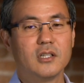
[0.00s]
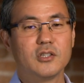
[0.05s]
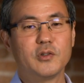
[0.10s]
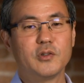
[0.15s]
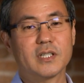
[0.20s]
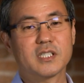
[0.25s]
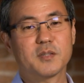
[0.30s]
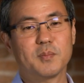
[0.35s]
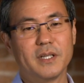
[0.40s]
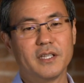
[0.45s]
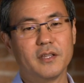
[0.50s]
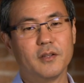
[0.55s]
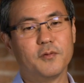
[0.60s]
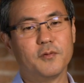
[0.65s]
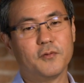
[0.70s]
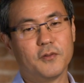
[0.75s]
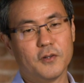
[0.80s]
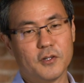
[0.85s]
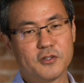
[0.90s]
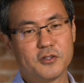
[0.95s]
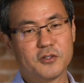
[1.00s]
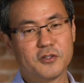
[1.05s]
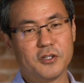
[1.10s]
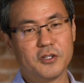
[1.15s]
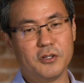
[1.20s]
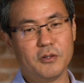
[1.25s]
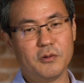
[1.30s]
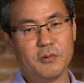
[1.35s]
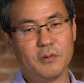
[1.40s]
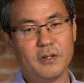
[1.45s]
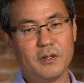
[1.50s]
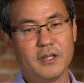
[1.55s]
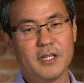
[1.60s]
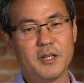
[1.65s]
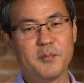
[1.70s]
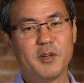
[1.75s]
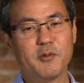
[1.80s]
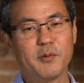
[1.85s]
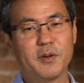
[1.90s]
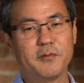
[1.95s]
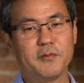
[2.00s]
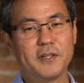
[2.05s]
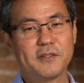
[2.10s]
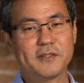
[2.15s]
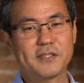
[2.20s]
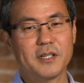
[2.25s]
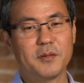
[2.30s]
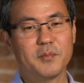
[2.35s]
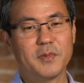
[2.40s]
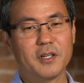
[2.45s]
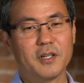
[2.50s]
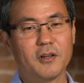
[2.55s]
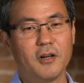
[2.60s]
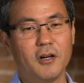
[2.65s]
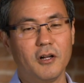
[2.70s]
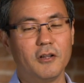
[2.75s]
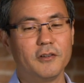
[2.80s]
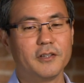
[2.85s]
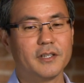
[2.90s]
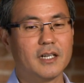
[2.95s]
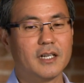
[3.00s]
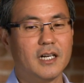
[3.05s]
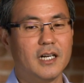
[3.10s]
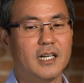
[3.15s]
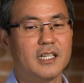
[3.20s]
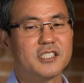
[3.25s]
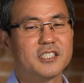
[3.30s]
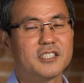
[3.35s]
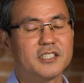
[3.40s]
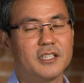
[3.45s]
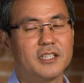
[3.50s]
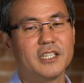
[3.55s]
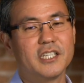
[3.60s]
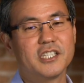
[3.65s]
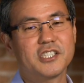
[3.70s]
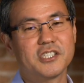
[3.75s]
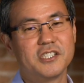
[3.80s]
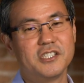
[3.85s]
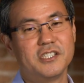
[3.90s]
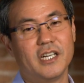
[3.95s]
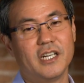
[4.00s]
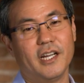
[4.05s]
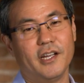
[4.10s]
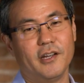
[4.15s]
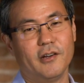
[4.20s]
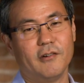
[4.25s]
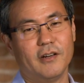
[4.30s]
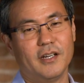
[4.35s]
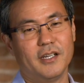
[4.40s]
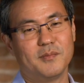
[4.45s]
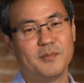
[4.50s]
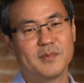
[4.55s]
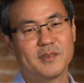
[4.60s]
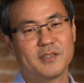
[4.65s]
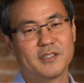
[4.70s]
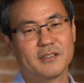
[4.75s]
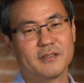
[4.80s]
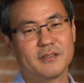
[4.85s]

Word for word: To explain the first two, let me review something called constellation diagrams.